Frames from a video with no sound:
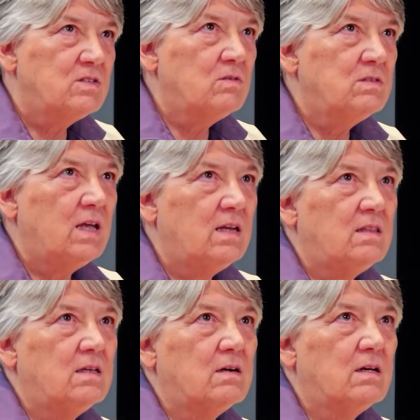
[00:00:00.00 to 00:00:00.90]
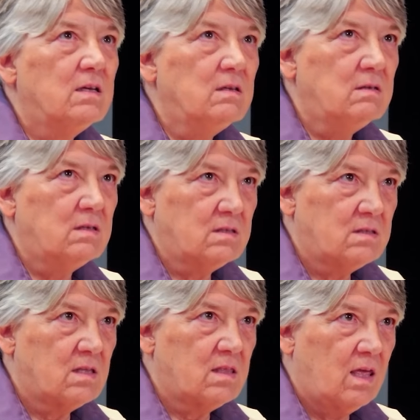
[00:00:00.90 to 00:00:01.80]
associated their
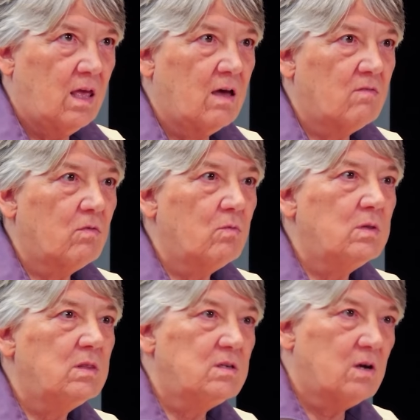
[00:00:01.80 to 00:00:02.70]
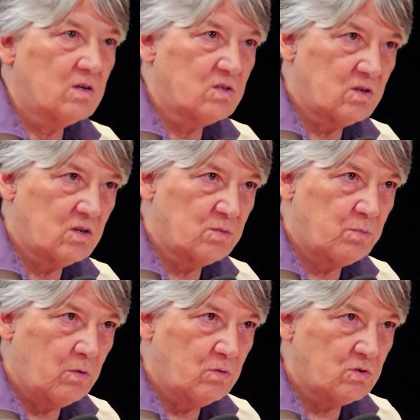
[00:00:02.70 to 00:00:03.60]
illness that they have with the toxic
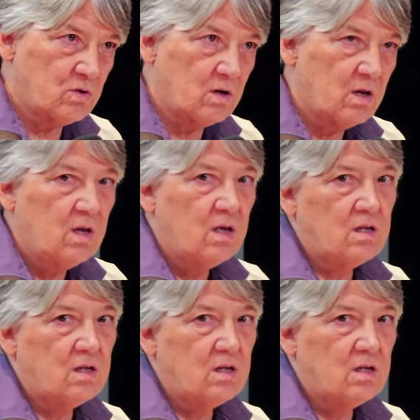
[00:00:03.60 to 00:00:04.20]
exposure. Exactly.